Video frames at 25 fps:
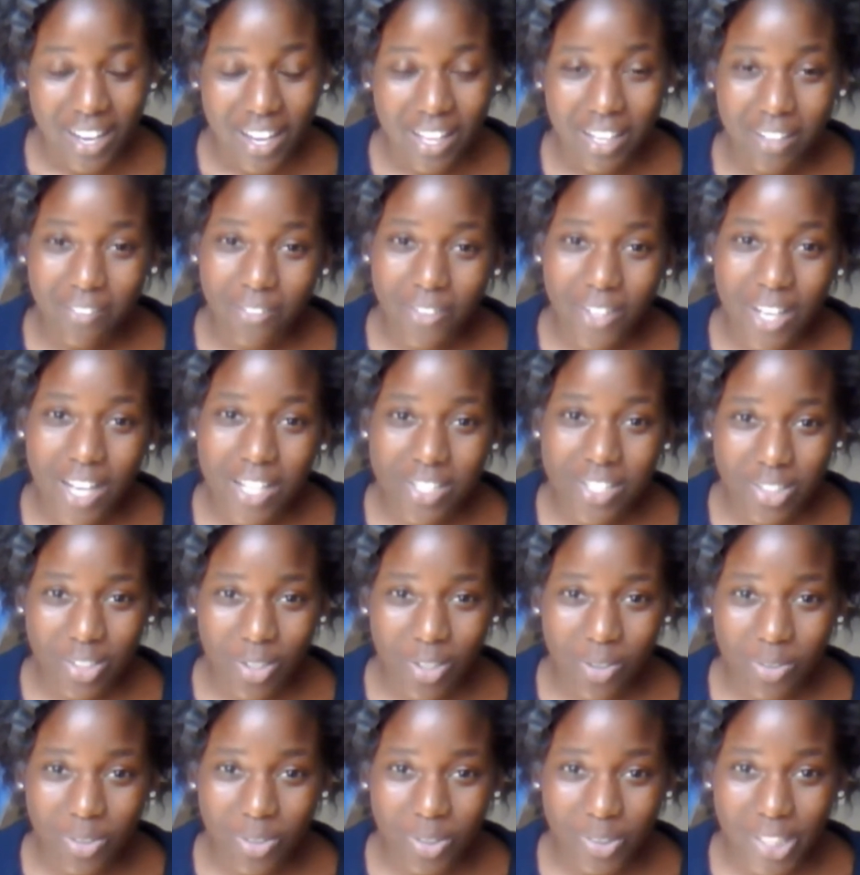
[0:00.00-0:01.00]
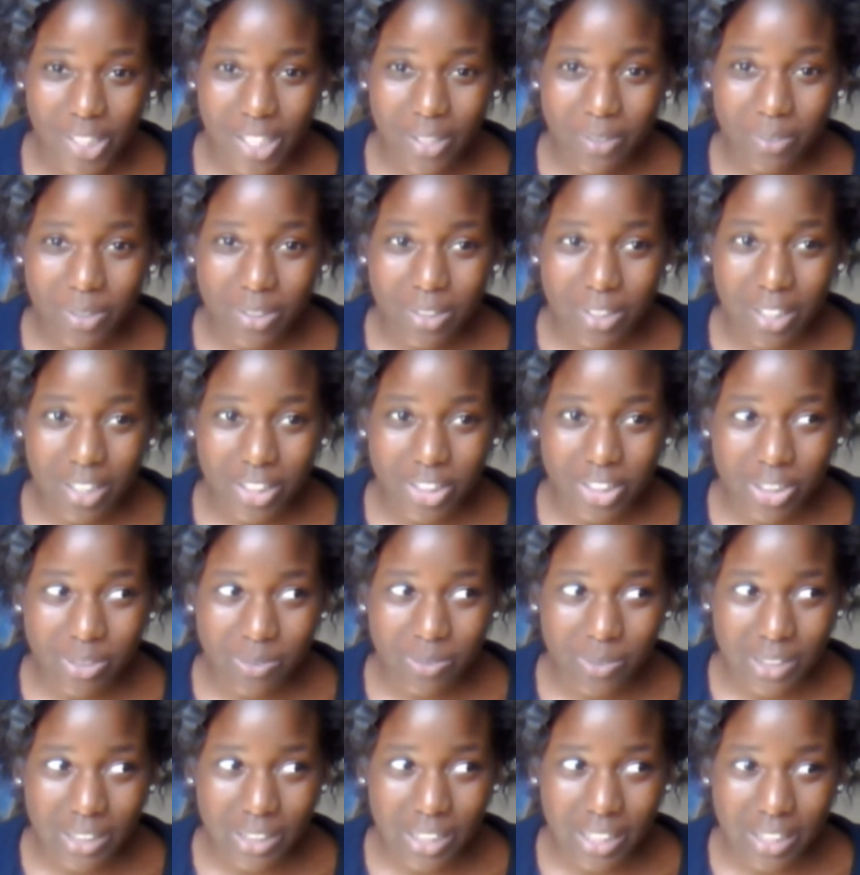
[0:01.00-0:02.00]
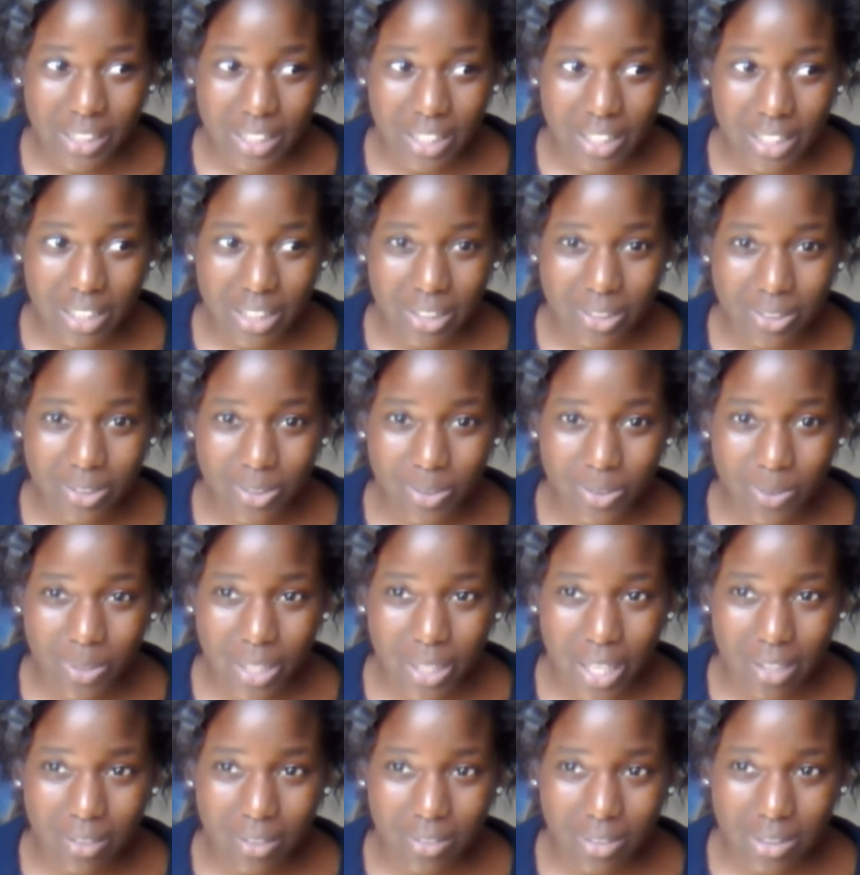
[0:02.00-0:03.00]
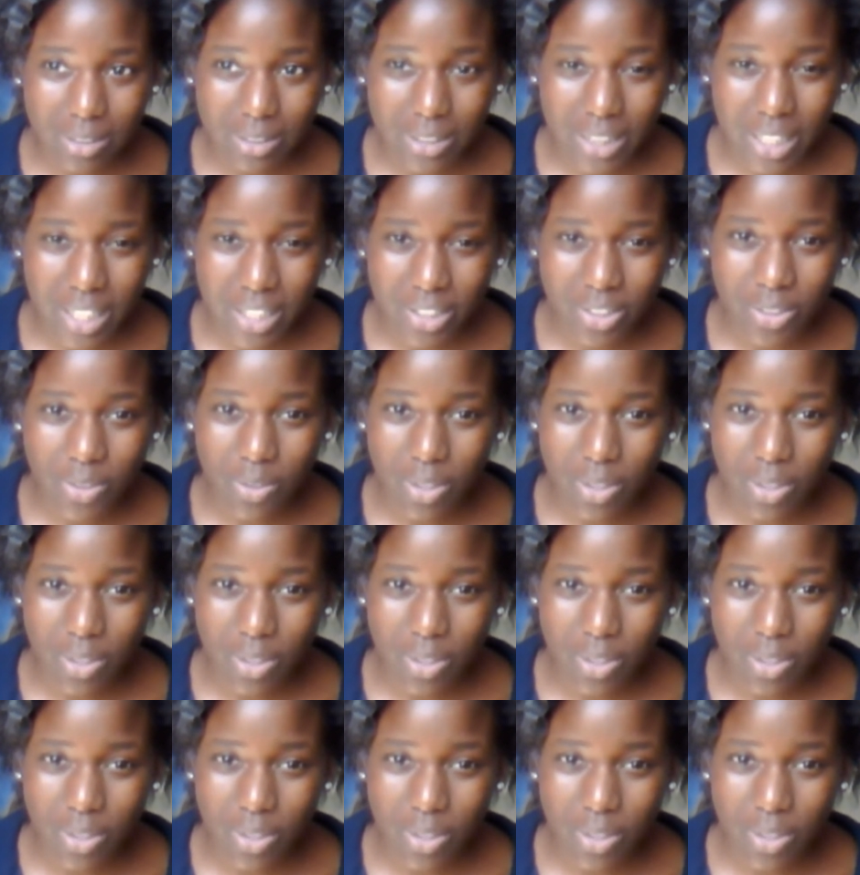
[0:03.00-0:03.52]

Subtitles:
And if you guys don't know, that collection was, I think, in 2010,